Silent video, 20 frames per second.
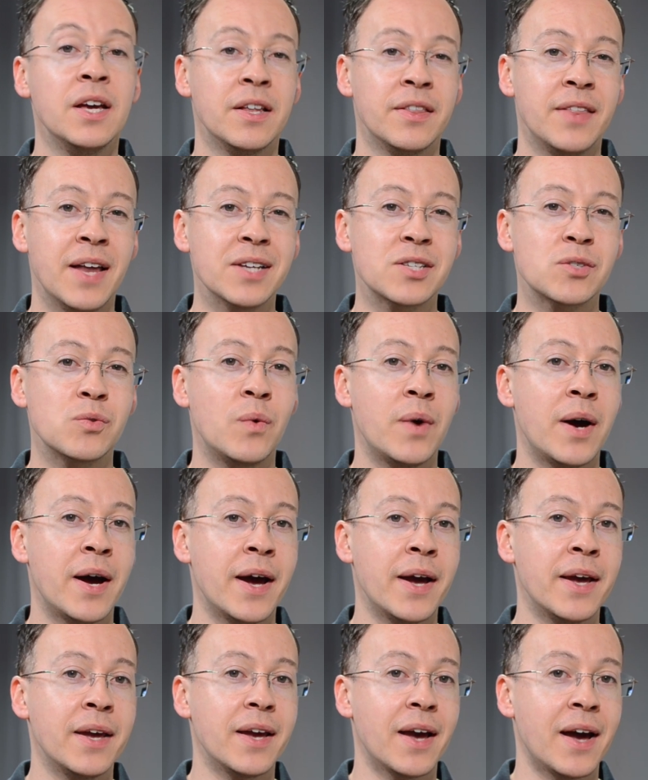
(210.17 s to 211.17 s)
That's
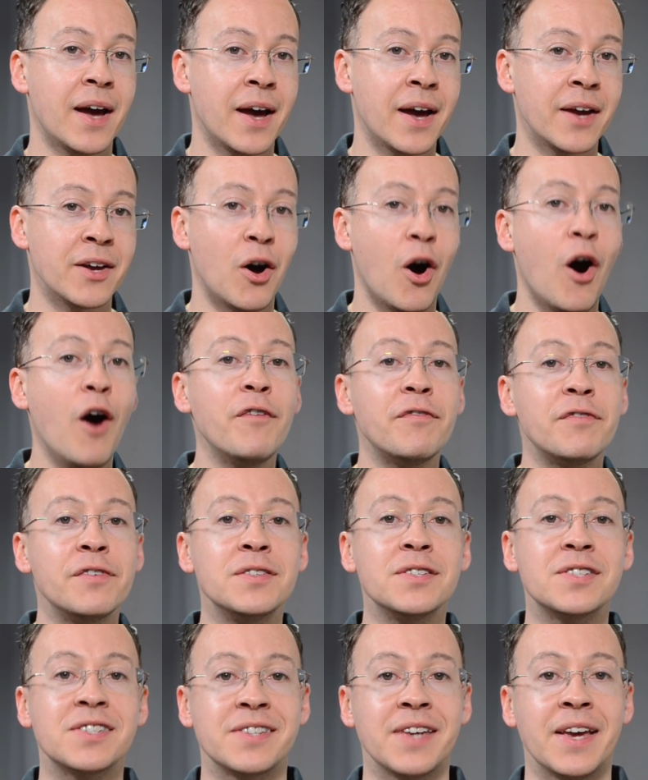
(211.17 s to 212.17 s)
why I
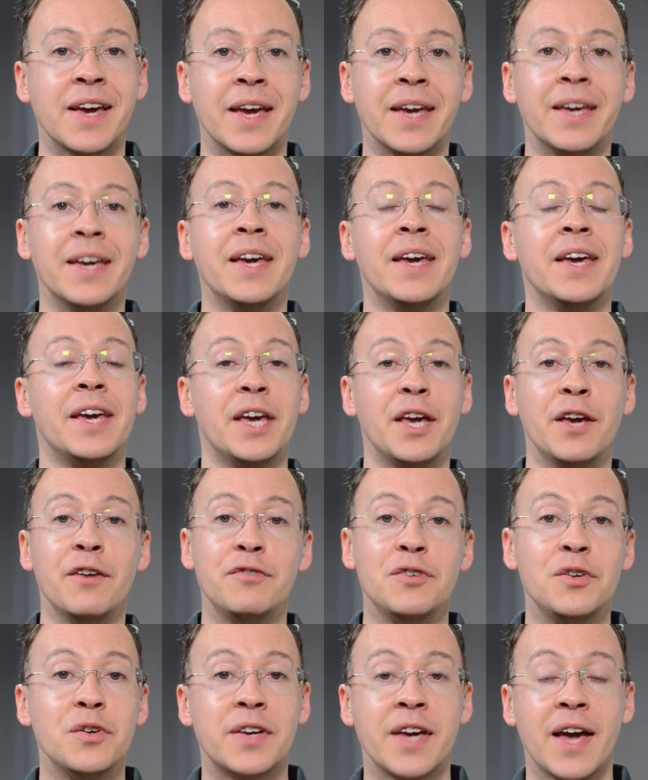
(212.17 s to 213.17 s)
often say,
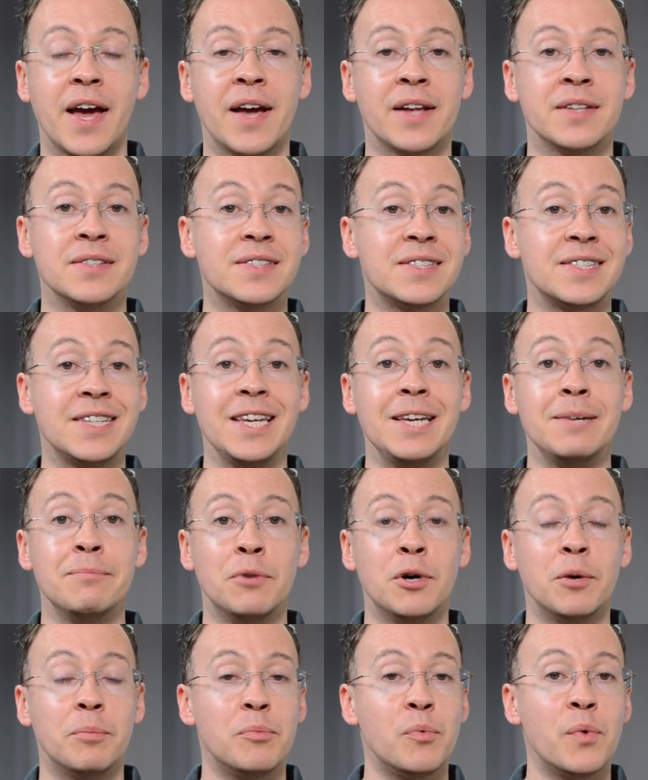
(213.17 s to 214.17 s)
if you can team
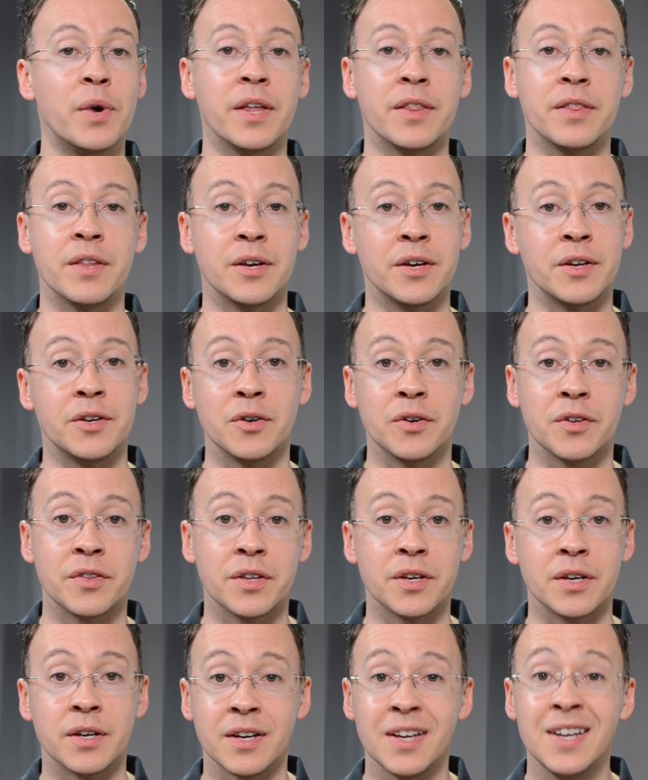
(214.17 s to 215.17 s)
up with
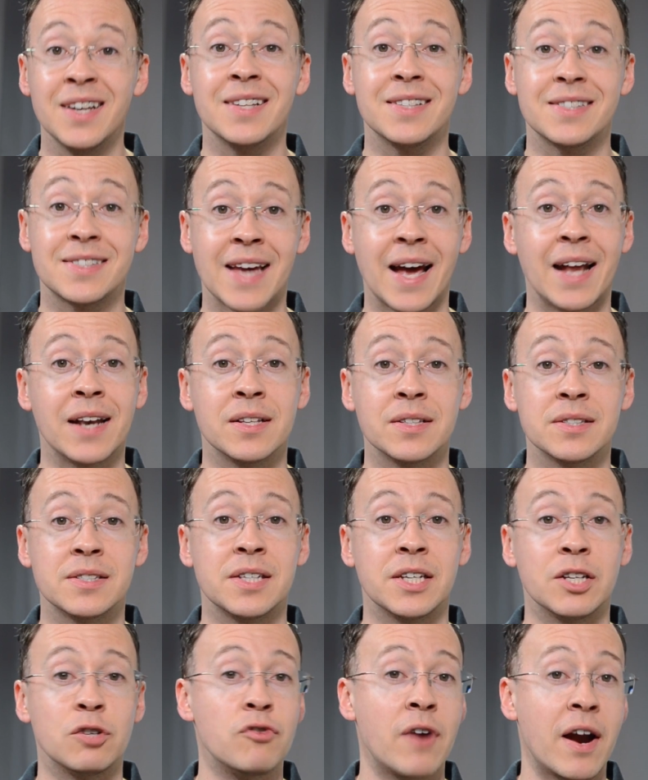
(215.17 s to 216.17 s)
another
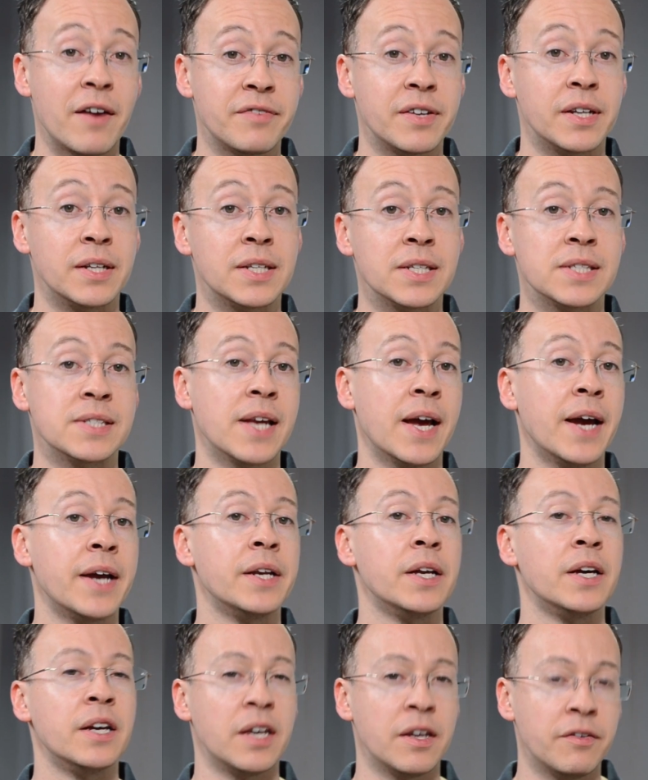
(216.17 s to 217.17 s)
talented graphic
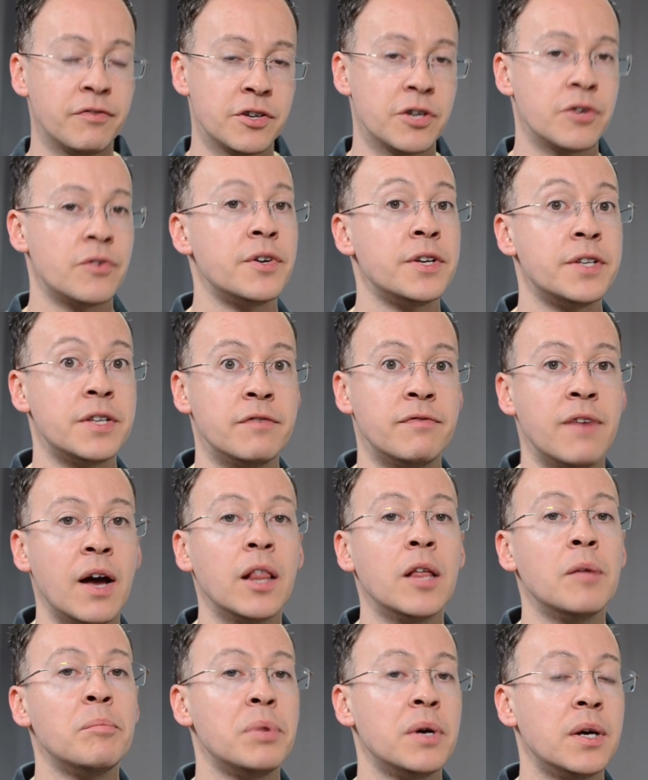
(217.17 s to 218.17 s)
designer, if you're a
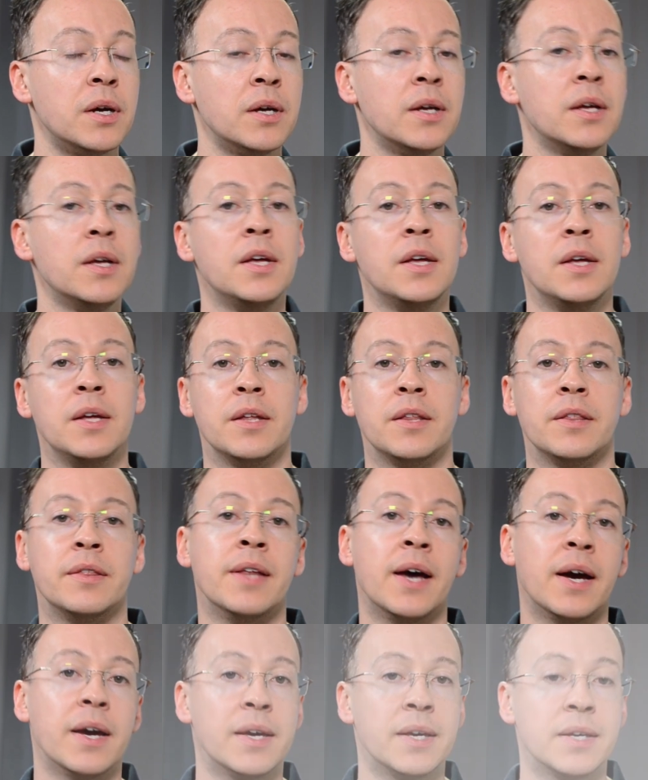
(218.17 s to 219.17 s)
developer, that